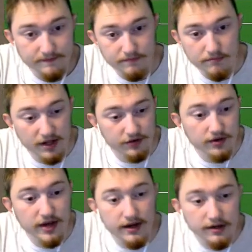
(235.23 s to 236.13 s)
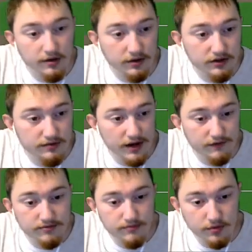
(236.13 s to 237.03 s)
But that's okay, you know, at least we have
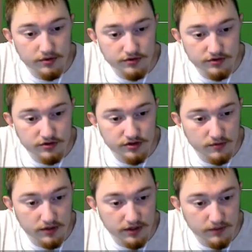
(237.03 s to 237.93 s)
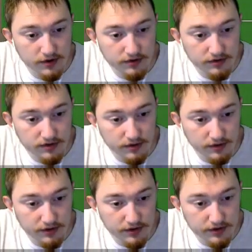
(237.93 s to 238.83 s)
some mortars to start working with, you know,
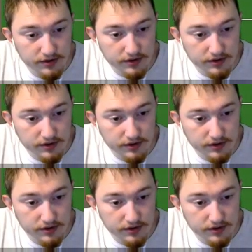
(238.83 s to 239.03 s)
early on.